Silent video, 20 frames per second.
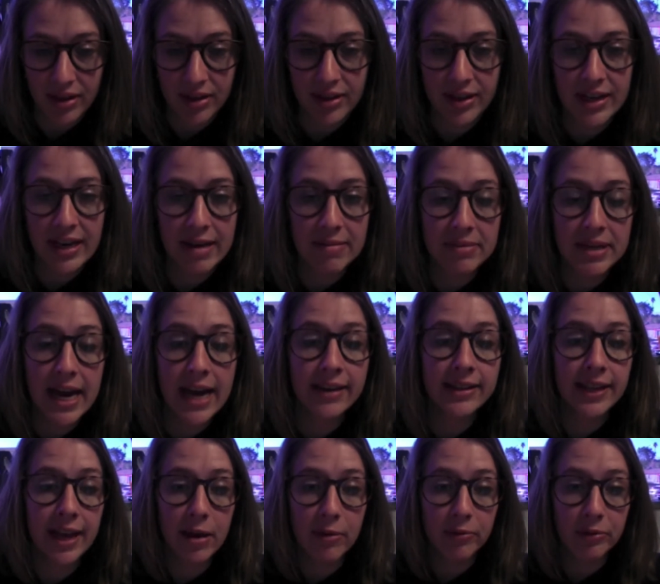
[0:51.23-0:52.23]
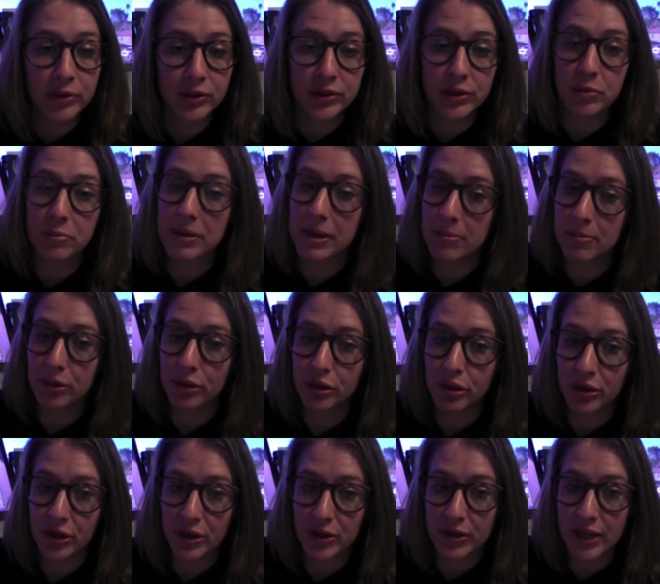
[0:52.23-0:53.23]
The name tag is helpful so people
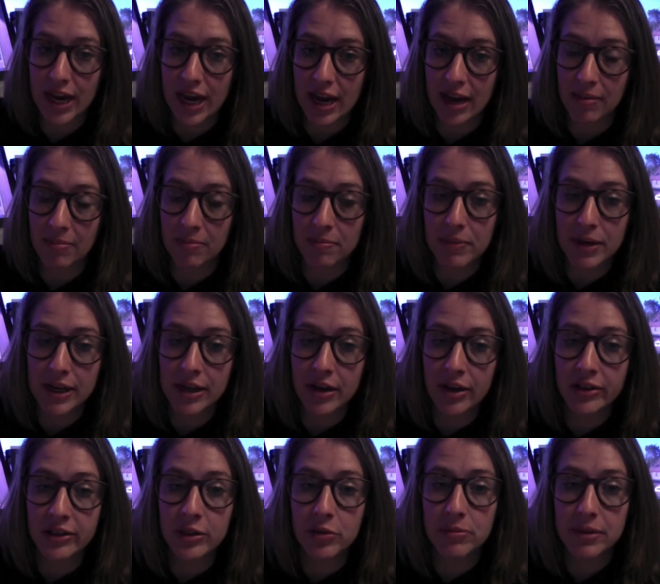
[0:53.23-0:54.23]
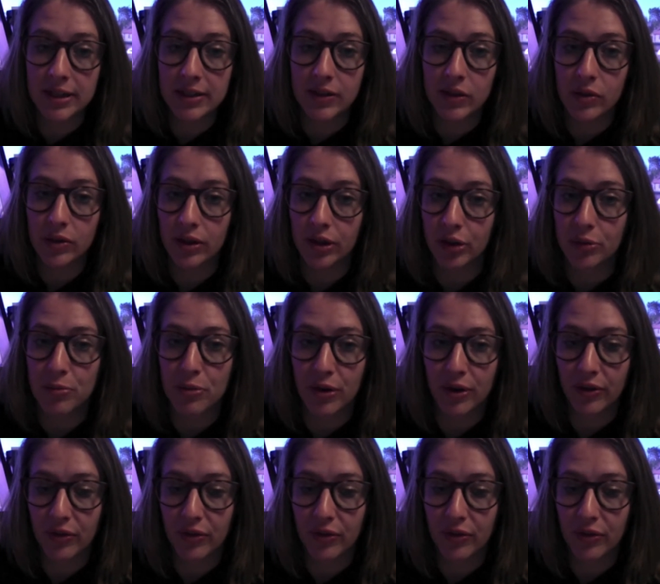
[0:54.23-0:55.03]
know your name, but it also makes you look more